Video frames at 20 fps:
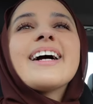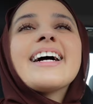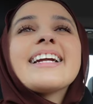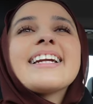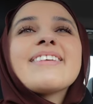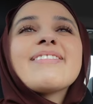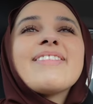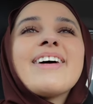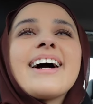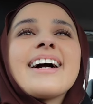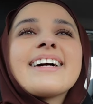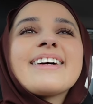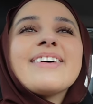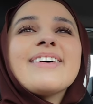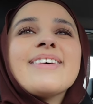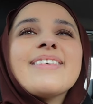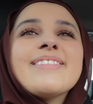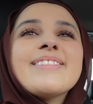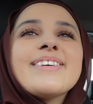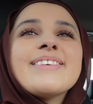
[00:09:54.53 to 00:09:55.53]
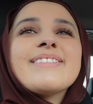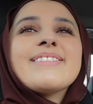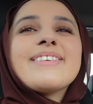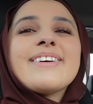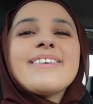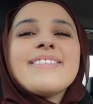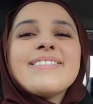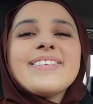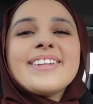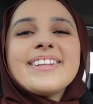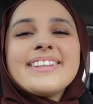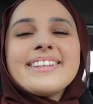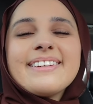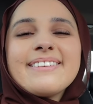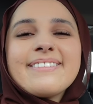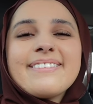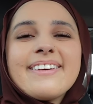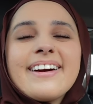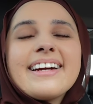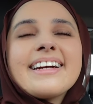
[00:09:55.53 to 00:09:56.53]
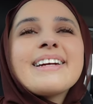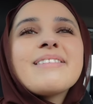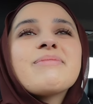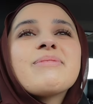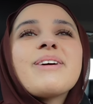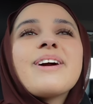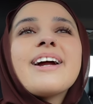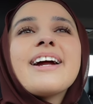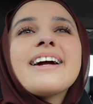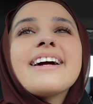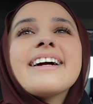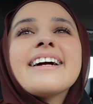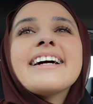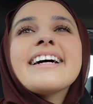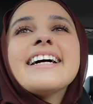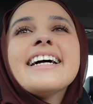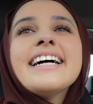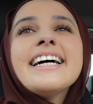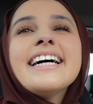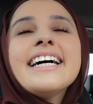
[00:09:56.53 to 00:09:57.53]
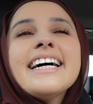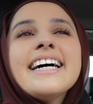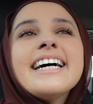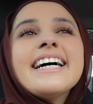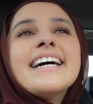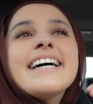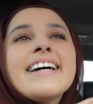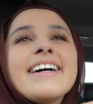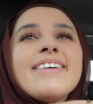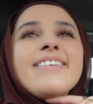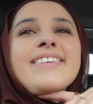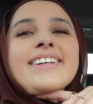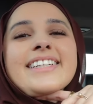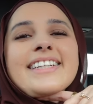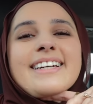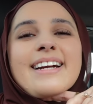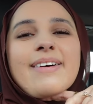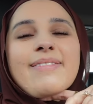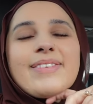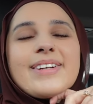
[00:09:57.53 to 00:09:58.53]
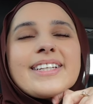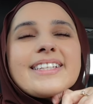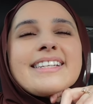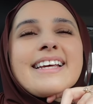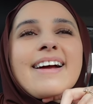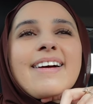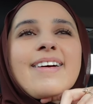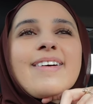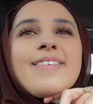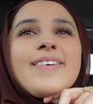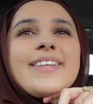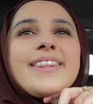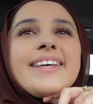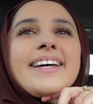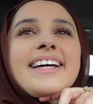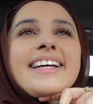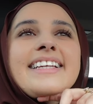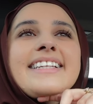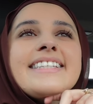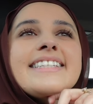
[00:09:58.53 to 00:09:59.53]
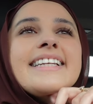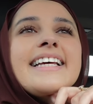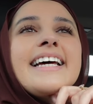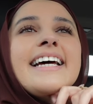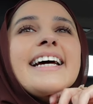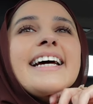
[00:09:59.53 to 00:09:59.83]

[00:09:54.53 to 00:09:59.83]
heading back home from the Friday prayer. We did not bring Zyra with us